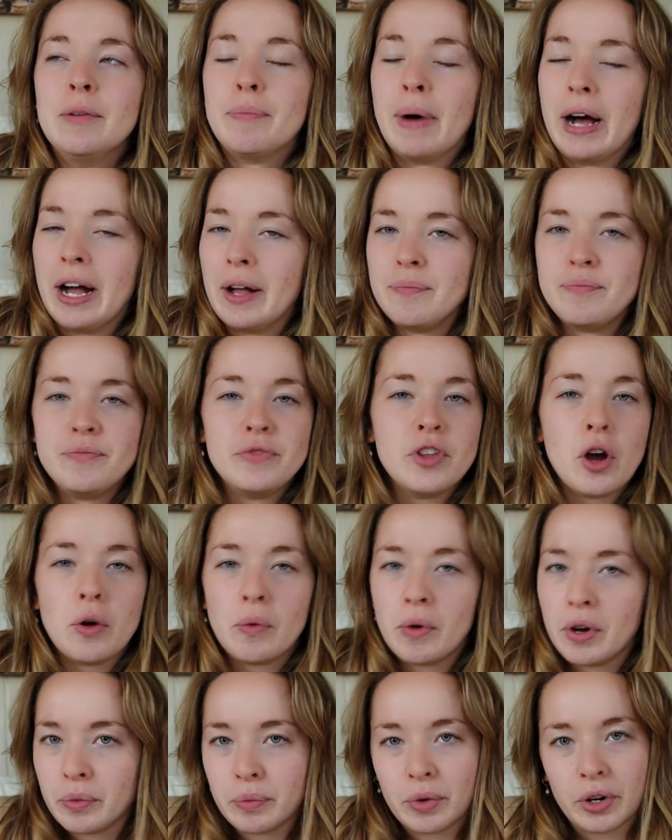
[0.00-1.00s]
But no
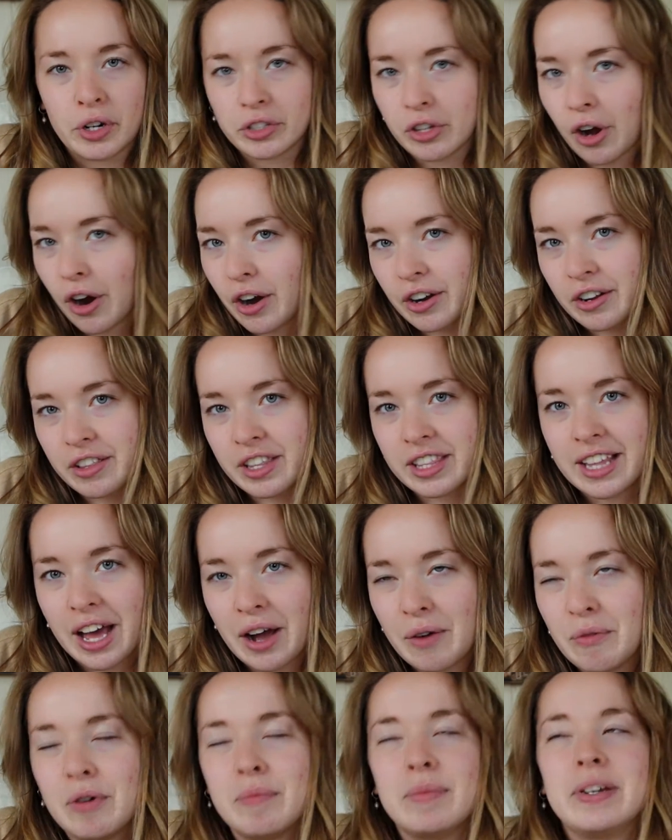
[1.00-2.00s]
one works harder than
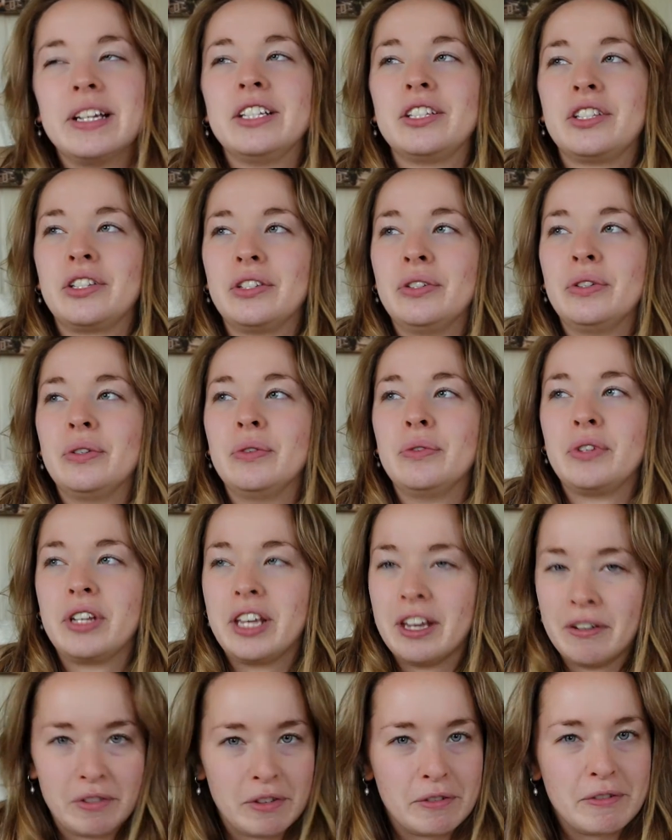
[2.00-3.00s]
that woman to
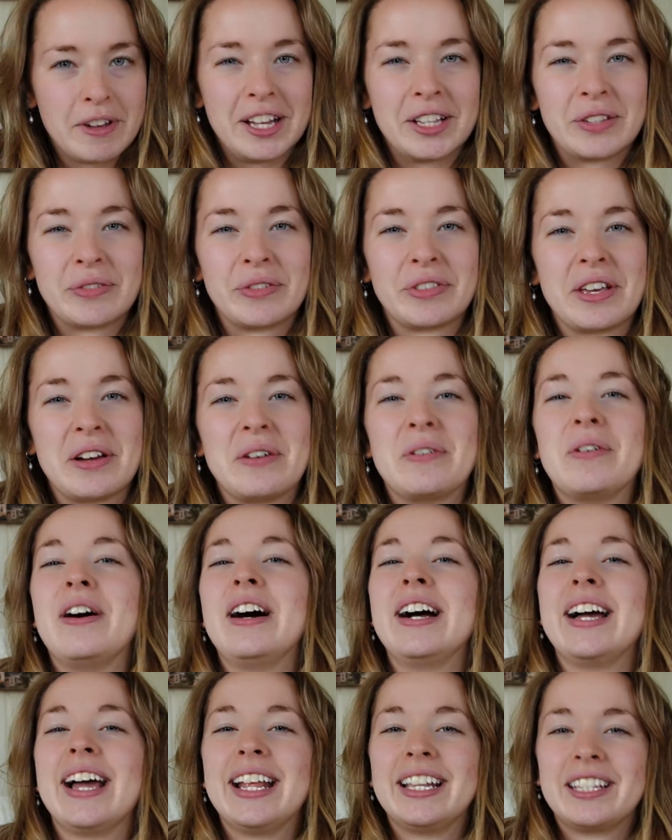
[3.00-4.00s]
give the fans what they
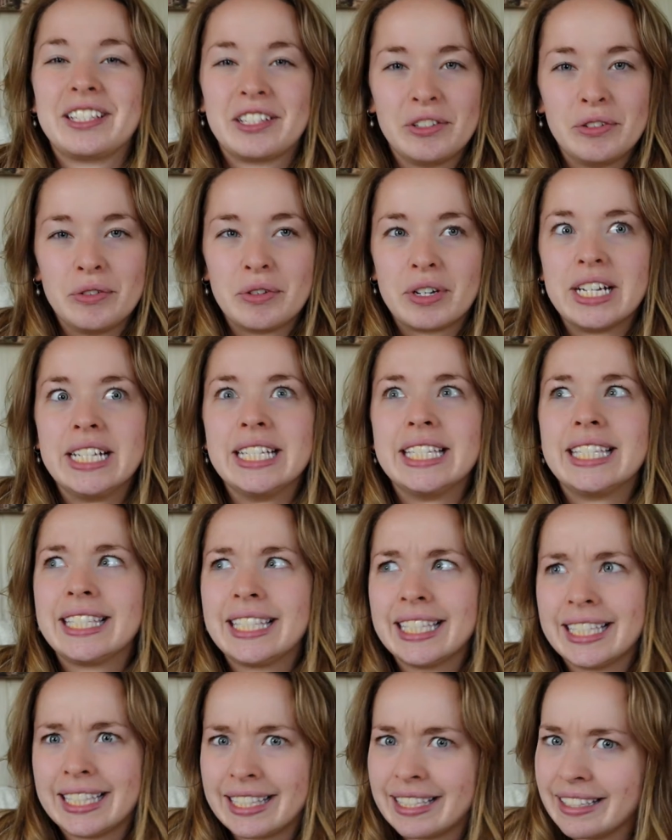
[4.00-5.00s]
want and to
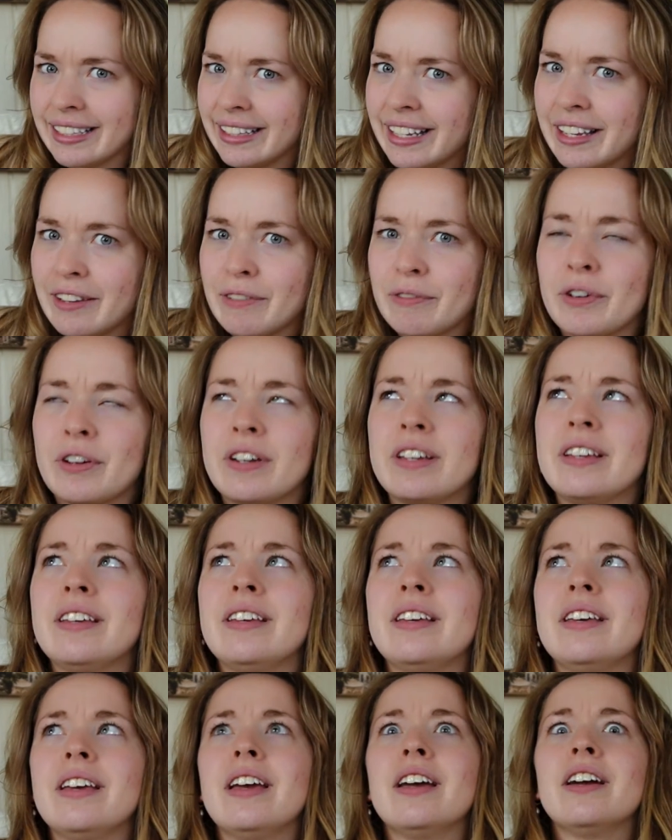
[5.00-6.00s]
consistently for
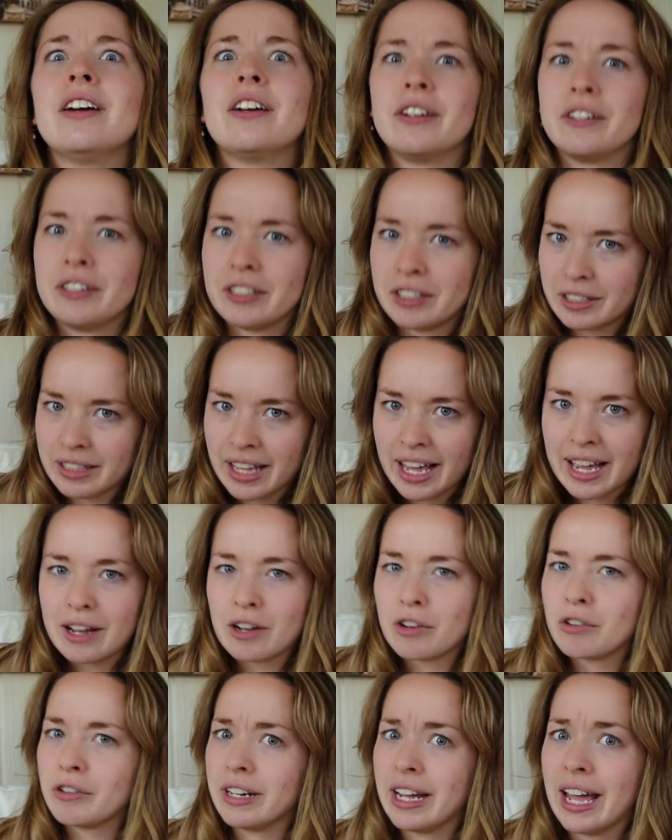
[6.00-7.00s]
years
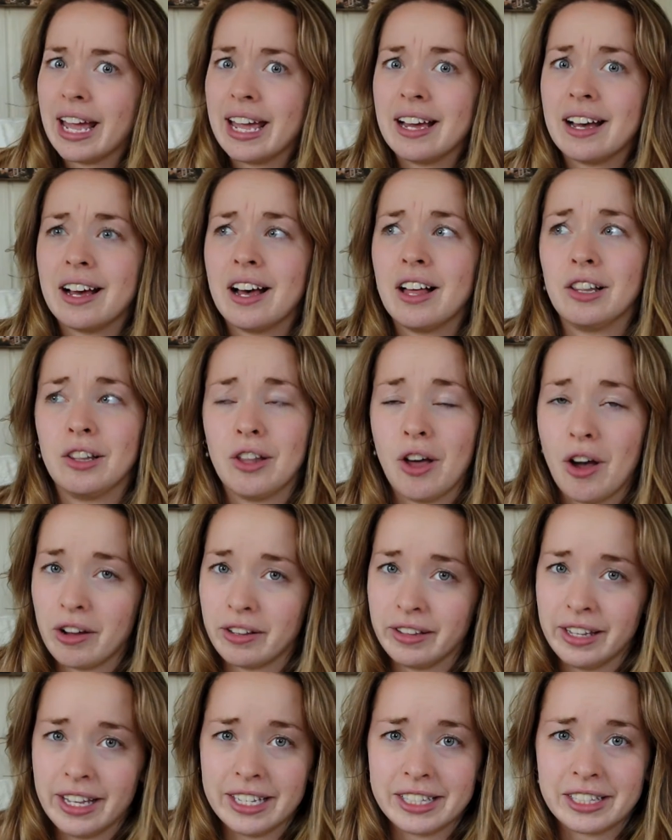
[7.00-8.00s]
like create a
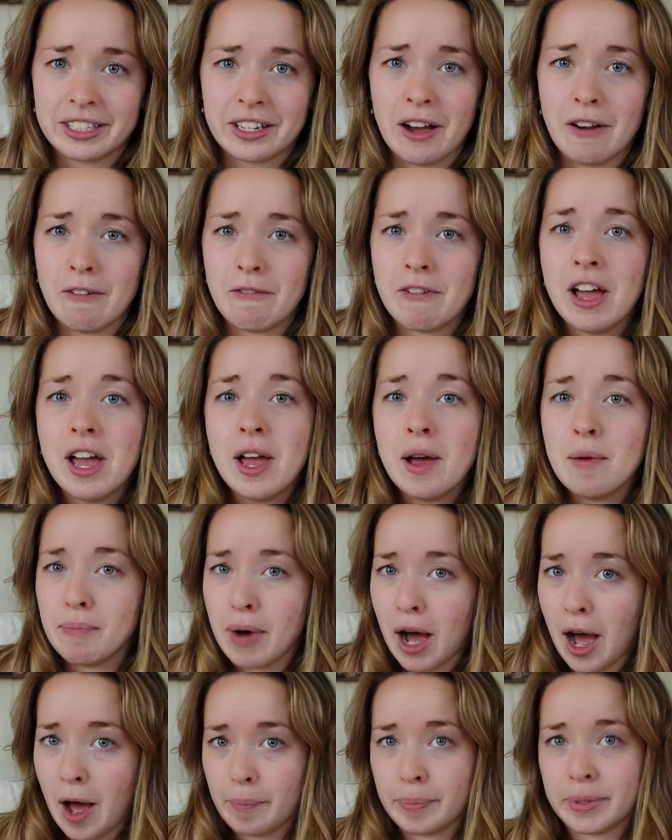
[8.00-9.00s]
long list of
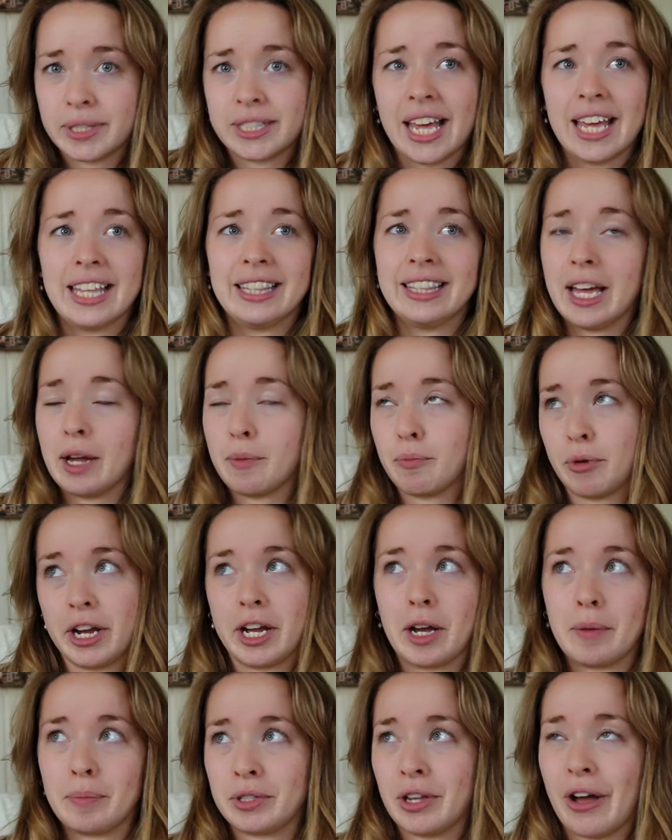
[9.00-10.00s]
bops and like
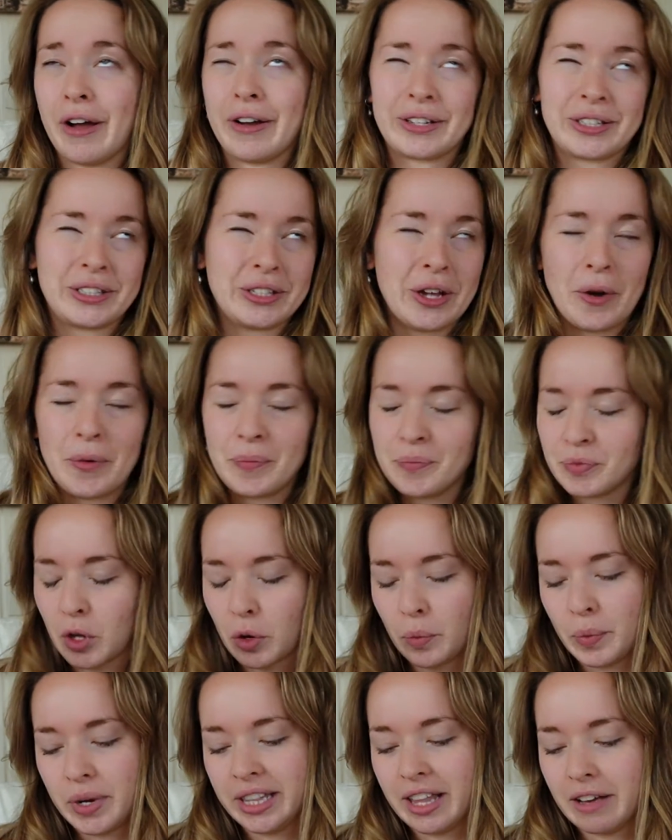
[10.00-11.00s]
breakup songs. So
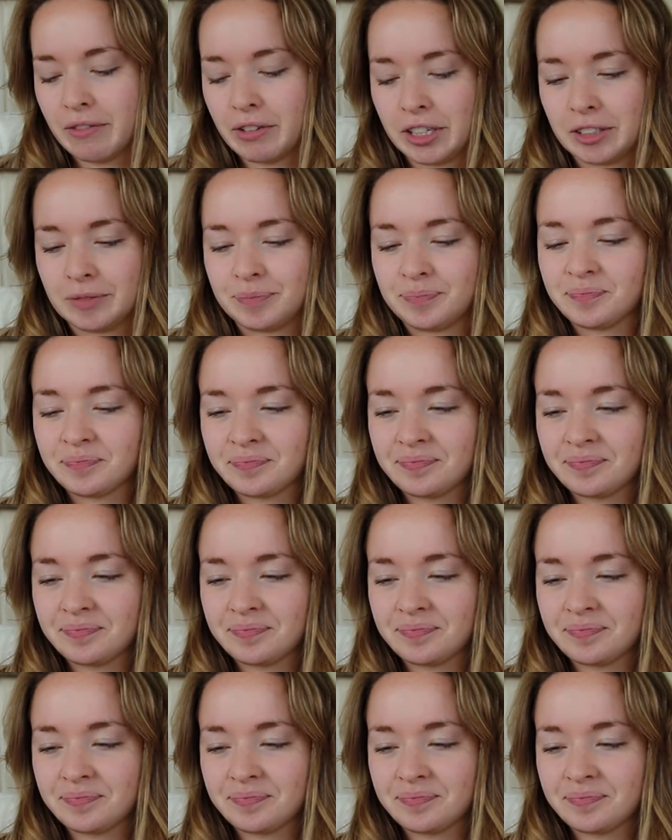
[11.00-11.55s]
we love her.